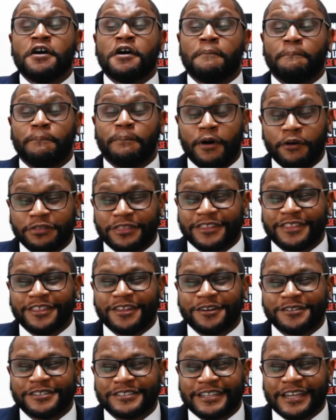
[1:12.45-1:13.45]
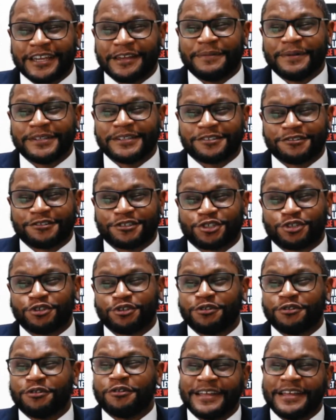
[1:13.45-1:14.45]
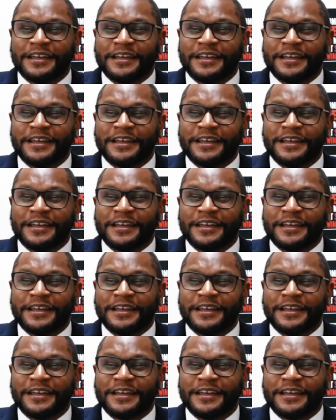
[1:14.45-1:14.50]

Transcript: Both of those statements are true,